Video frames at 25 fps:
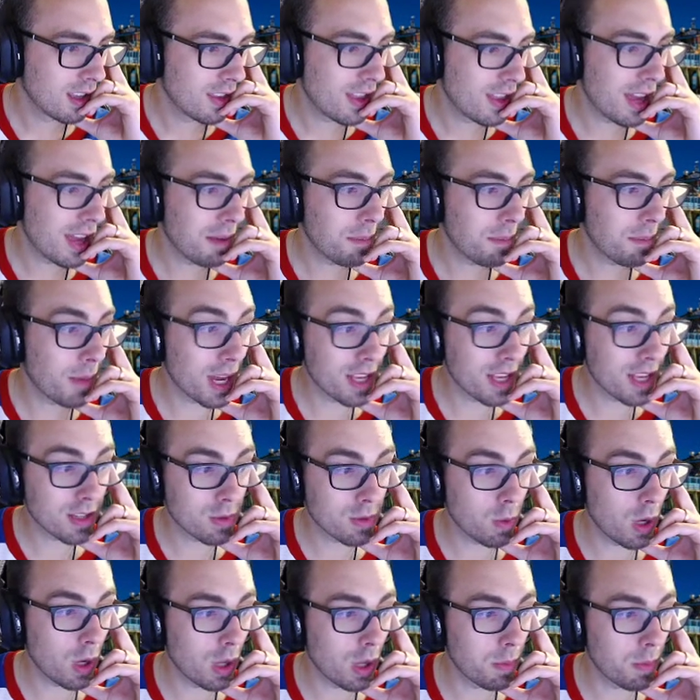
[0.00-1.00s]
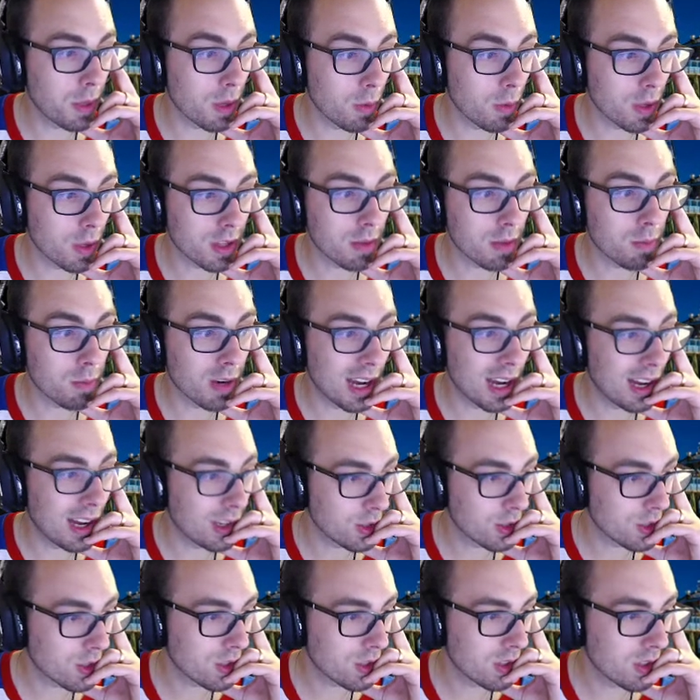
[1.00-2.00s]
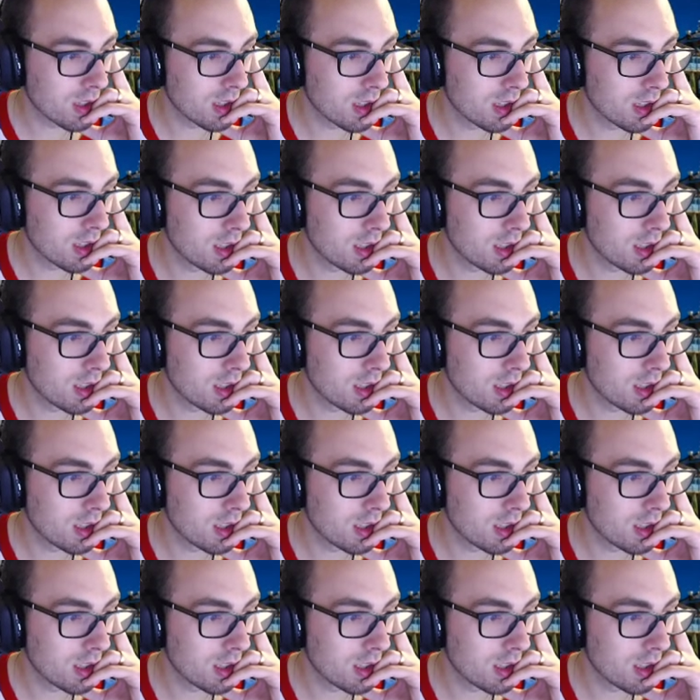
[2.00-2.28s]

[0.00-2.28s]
that might as well be with the Browns.